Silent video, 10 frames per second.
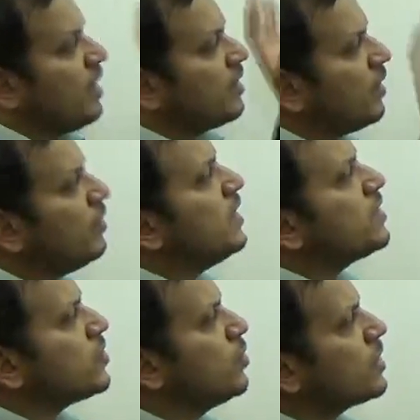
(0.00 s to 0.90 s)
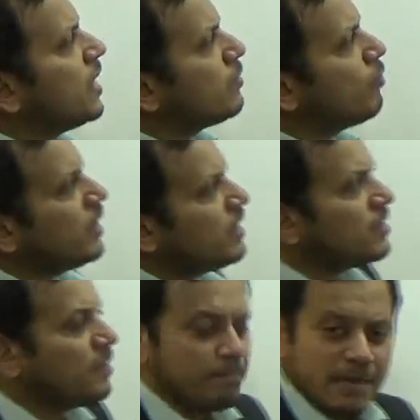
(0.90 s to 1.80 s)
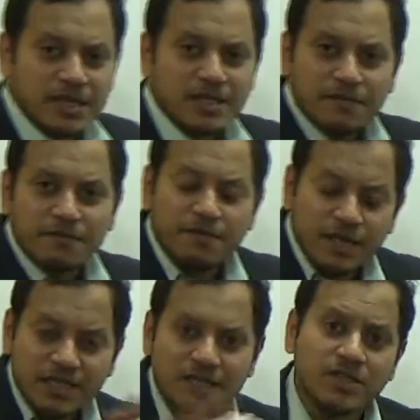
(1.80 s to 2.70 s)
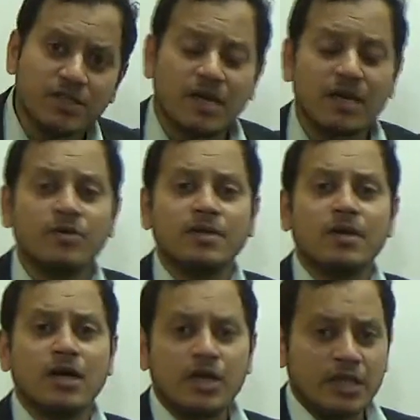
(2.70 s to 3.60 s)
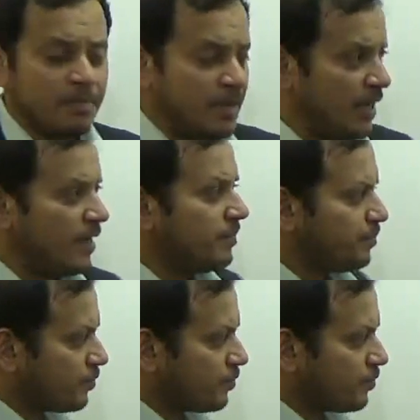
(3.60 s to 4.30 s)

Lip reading: Now let us look at what are the major features around the North America.